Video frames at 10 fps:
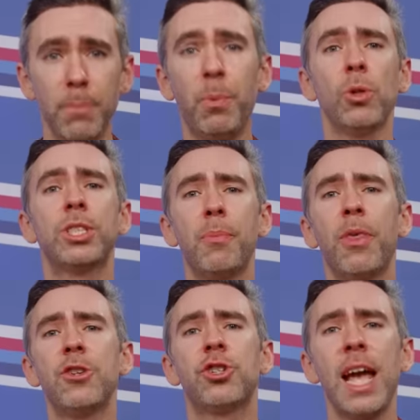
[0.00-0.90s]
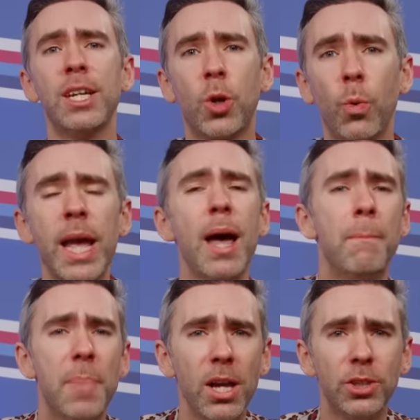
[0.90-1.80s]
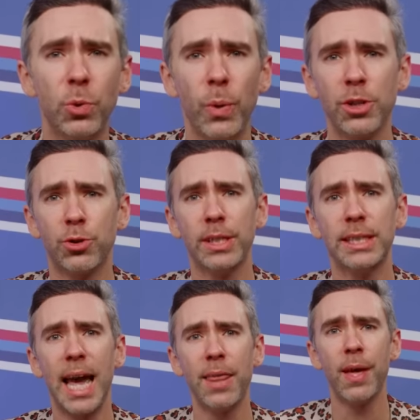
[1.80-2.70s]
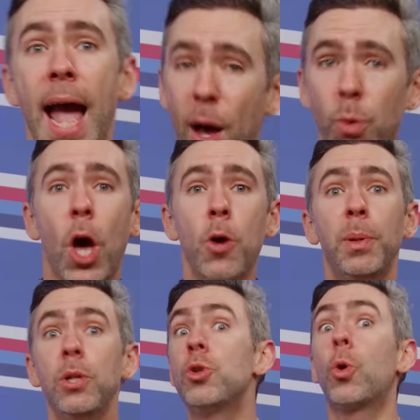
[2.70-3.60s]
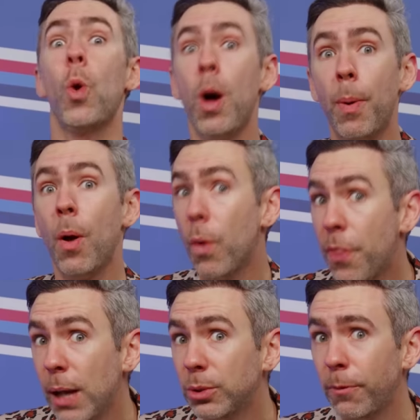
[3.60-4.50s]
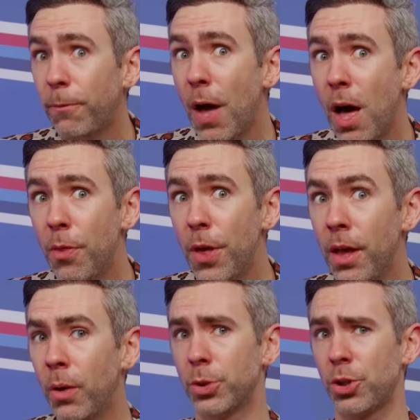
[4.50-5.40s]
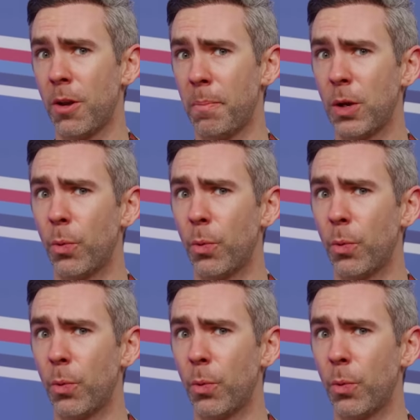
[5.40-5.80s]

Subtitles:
He brought up their shared career and personal history together, how Copeland grew up without a father, which got a big